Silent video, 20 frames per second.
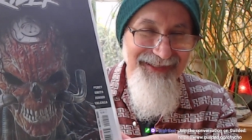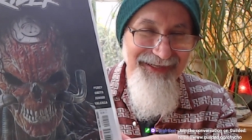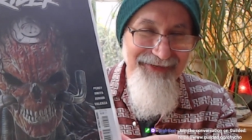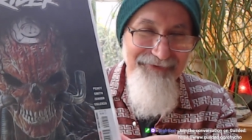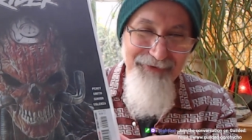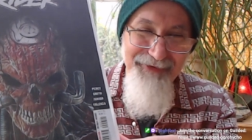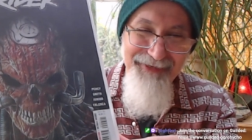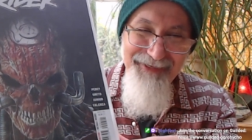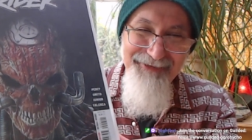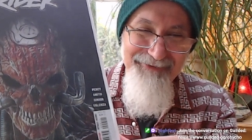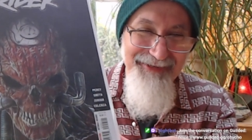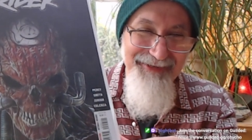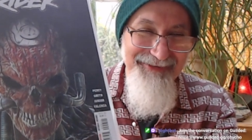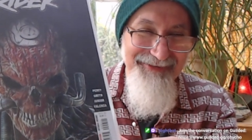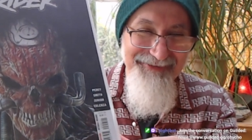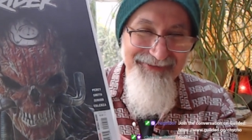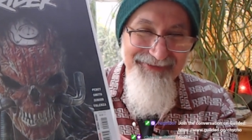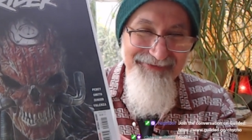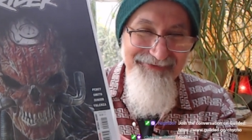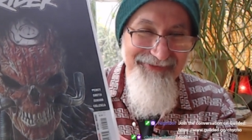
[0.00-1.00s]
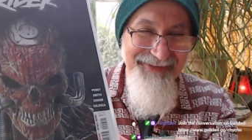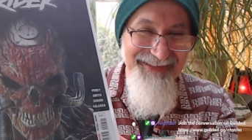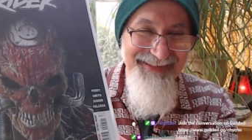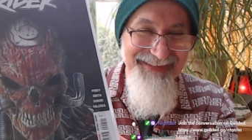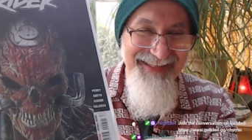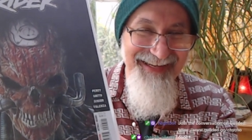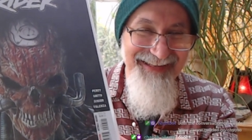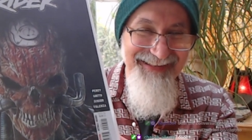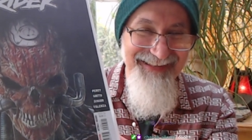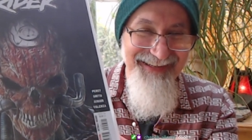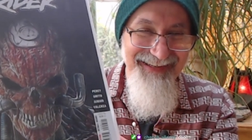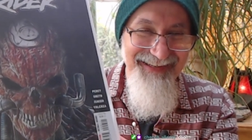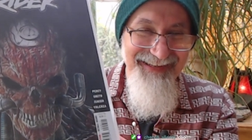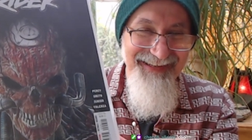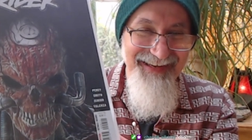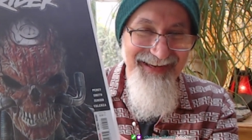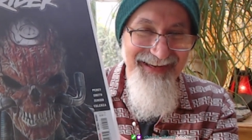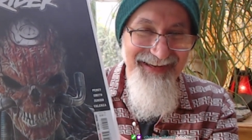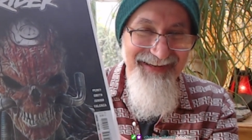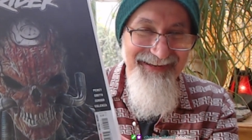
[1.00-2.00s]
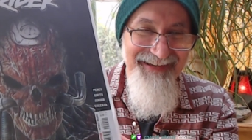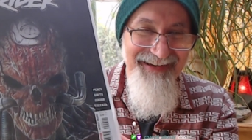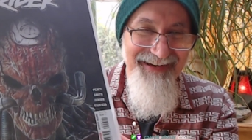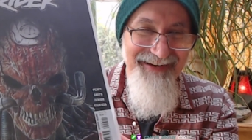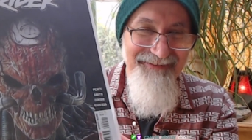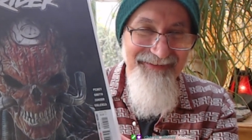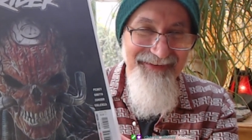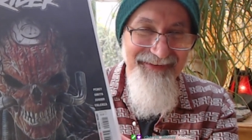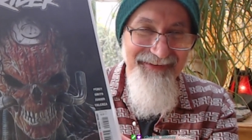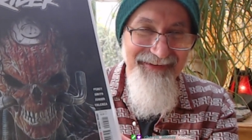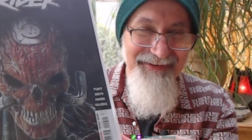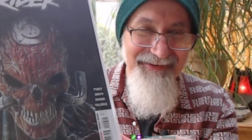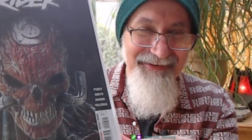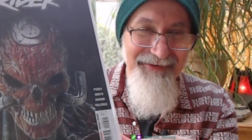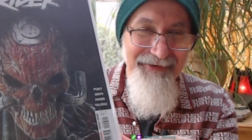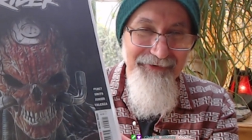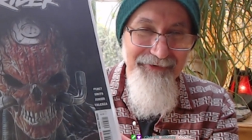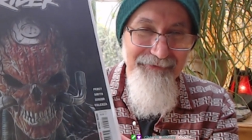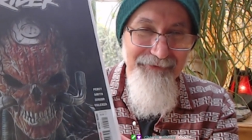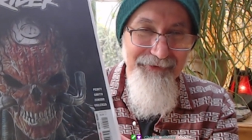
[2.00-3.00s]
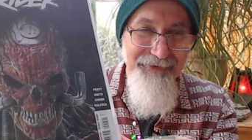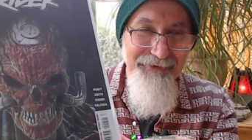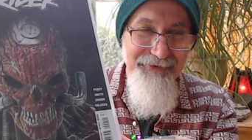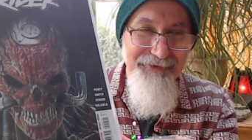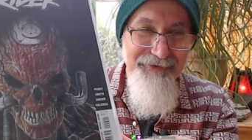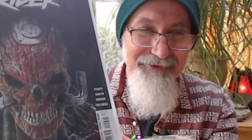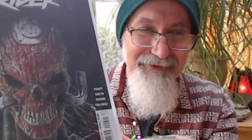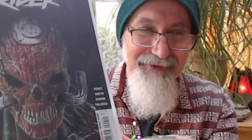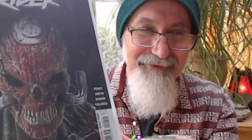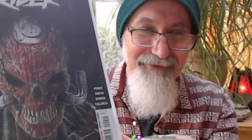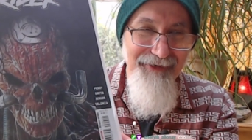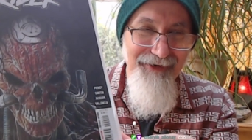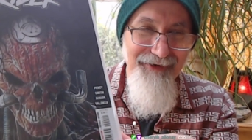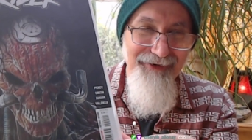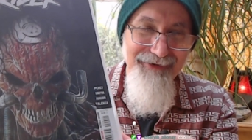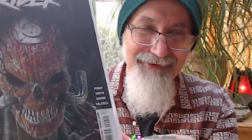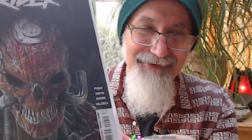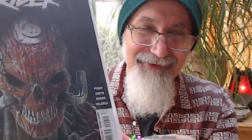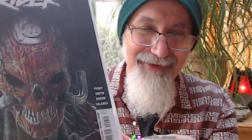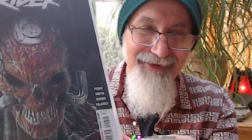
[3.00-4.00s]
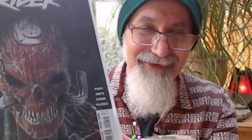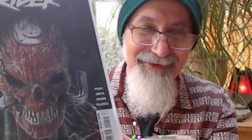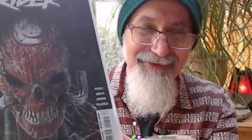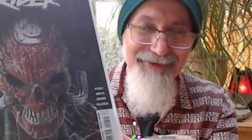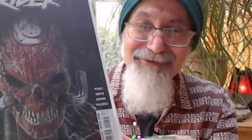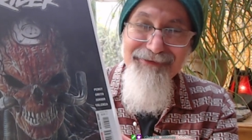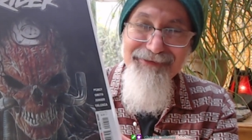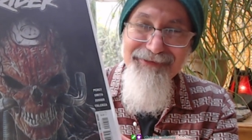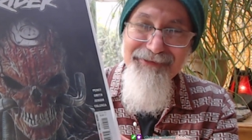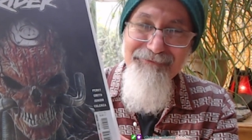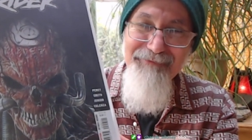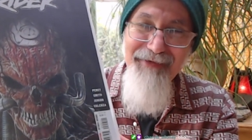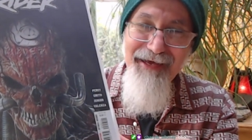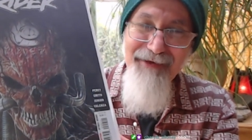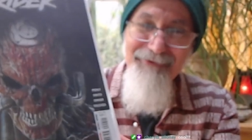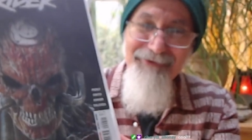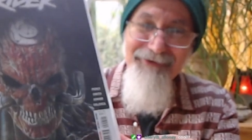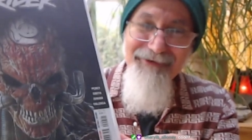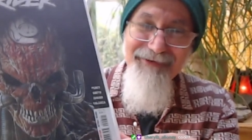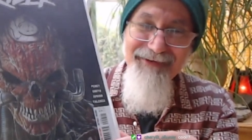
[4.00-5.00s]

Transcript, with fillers: I forget how to read that. Hey, everything for your stream. Oh god, the spammer.